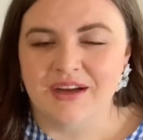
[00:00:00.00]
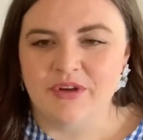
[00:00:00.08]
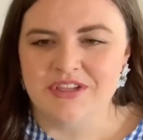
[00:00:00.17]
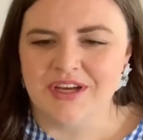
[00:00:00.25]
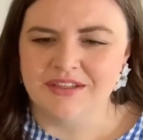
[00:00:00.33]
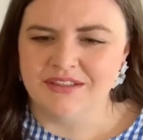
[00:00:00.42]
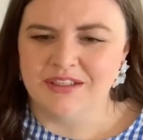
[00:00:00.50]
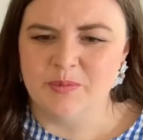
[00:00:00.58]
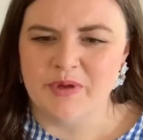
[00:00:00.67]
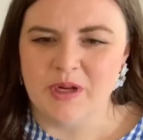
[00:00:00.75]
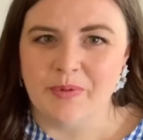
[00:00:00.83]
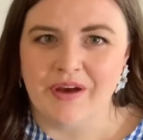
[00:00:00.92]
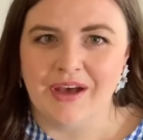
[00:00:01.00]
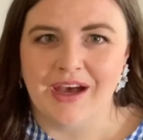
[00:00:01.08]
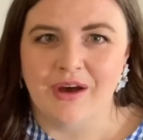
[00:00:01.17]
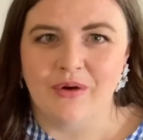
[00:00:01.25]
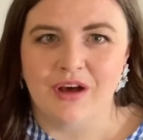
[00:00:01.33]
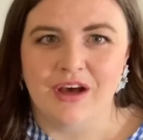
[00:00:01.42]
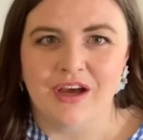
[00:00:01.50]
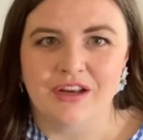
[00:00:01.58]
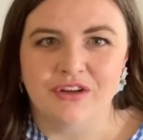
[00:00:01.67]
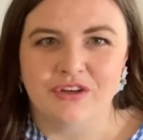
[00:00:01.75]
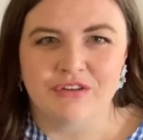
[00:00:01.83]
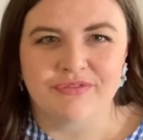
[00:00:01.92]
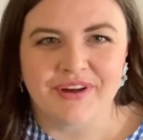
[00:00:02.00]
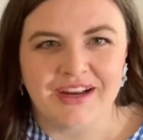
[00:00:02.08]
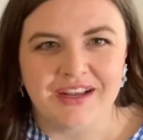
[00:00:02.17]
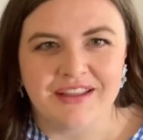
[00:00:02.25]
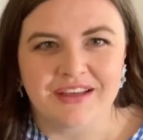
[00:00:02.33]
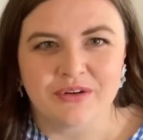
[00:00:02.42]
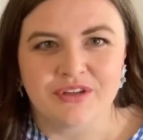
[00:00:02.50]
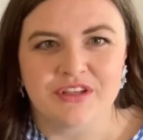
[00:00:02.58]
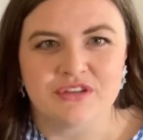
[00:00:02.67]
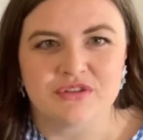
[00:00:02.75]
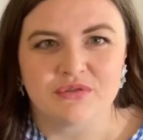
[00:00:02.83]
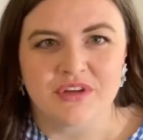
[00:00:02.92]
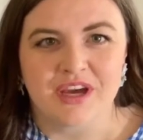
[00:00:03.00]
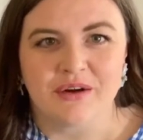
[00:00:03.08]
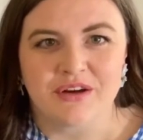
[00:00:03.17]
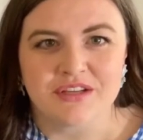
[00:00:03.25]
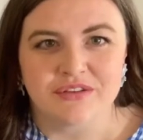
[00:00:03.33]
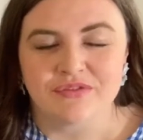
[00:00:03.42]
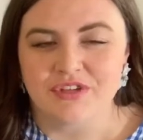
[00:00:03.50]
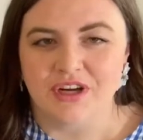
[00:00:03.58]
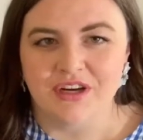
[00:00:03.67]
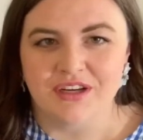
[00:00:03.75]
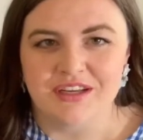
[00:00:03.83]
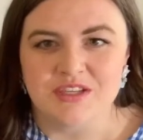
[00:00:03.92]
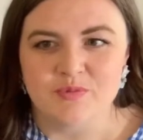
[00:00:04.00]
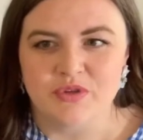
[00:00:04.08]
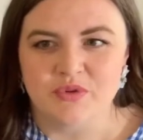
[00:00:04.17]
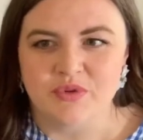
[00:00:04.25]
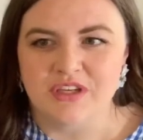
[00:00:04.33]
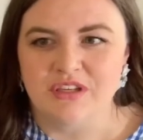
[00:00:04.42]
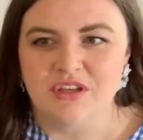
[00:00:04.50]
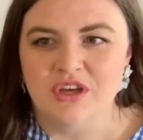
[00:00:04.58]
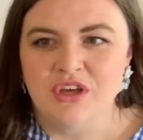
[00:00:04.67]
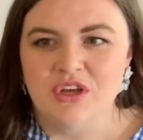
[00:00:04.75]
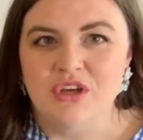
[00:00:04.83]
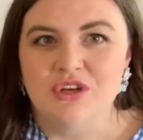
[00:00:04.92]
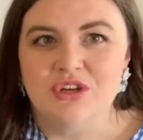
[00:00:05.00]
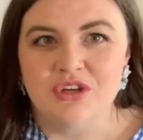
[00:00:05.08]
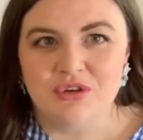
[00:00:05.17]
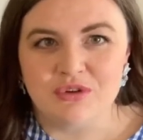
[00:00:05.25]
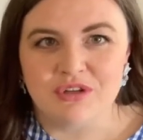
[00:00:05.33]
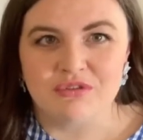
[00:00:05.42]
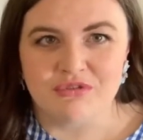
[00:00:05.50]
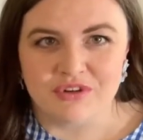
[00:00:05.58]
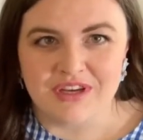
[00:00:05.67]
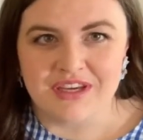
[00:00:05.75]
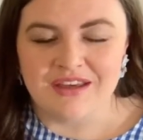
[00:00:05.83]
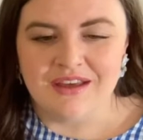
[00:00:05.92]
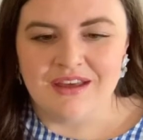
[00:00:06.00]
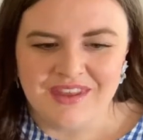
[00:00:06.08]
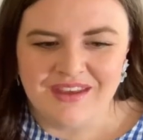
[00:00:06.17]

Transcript: We talked a little bit about how on Good Friday there were these 3 hours of darkness between noon and 3.